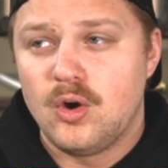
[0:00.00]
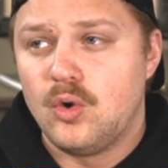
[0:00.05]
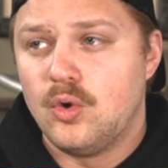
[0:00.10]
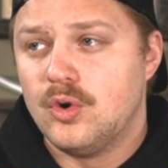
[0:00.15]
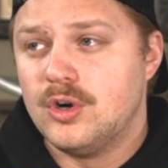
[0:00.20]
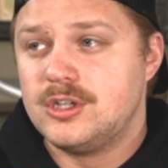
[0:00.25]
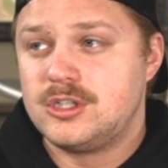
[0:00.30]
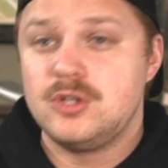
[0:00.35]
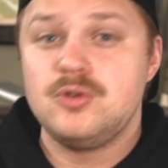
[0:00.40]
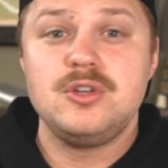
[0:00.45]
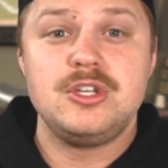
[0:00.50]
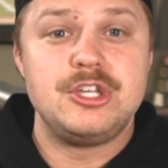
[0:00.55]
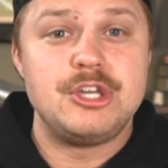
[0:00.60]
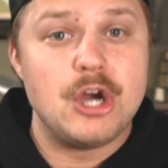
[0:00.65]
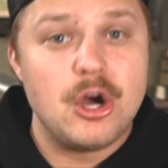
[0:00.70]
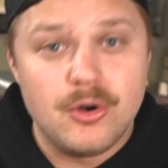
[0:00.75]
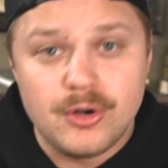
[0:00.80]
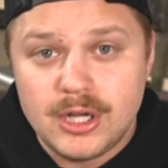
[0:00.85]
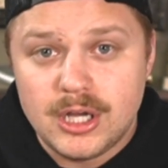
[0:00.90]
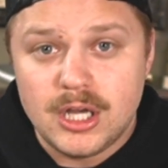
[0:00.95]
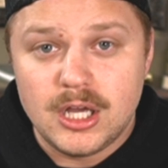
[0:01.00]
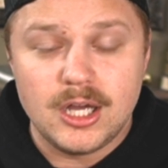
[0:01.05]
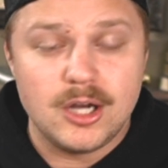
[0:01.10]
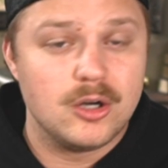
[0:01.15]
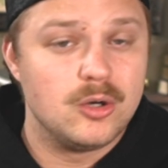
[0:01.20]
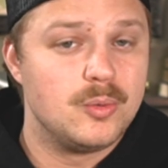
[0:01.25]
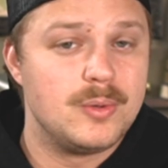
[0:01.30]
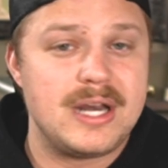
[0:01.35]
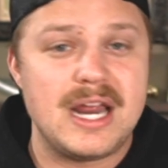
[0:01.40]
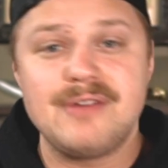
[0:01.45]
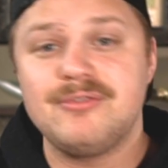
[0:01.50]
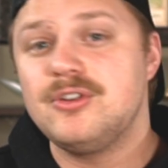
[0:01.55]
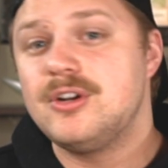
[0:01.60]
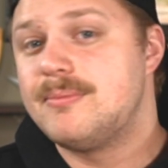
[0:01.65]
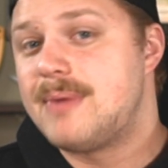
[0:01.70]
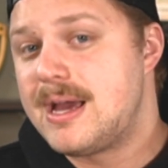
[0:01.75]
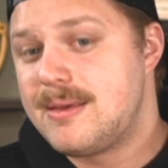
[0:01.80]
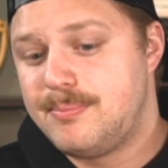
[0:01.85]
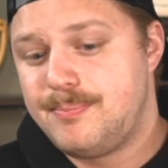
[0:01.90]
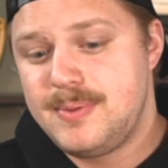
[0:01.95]
or do yoga, or whatever it
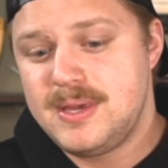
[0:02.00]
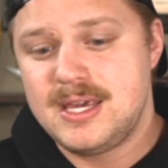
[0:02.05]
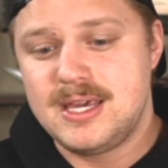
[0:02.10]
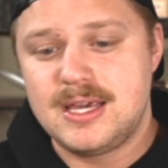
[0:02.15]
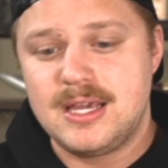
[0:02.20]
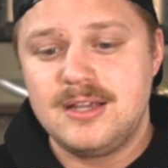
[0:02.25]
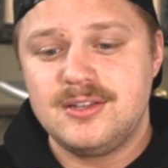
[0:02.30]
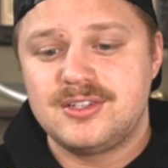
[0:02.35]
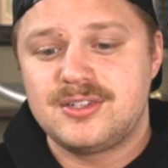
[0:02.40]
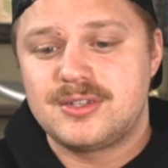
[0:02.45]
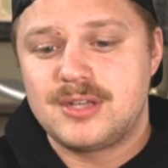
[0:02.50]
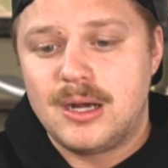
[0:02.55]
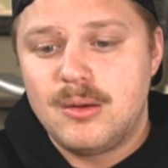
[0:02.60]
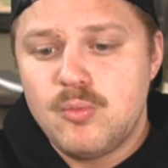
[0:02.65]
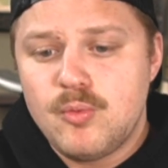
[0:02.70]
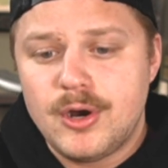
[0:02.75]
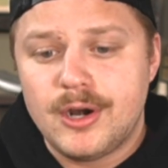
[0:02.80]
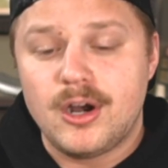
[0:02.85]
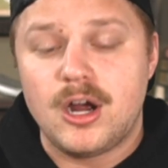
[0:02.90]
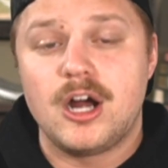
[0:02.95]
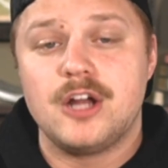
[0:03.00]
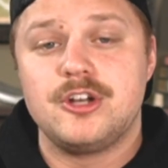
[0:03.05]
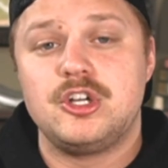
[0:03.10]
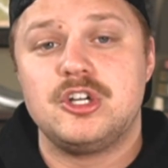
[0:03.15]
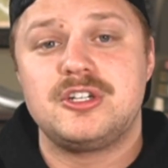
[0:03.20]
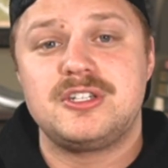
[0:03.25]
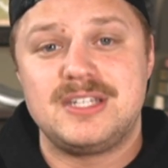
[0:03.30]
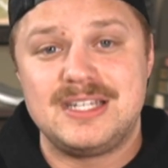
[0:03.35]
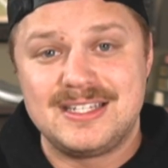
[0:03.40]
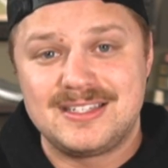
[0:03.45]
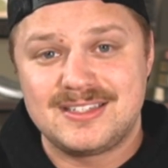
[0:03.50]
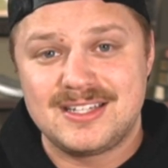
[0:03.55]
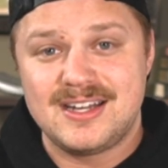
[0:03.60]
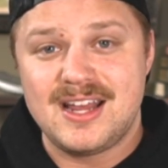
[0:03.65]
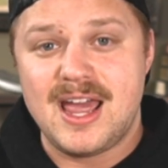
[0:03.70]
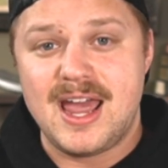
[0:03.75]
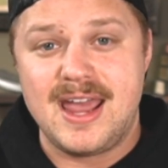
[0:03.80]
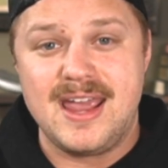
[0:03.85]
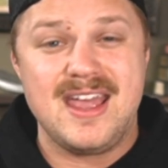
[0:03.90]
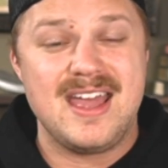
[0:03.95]
might be, somewhere on your seize today.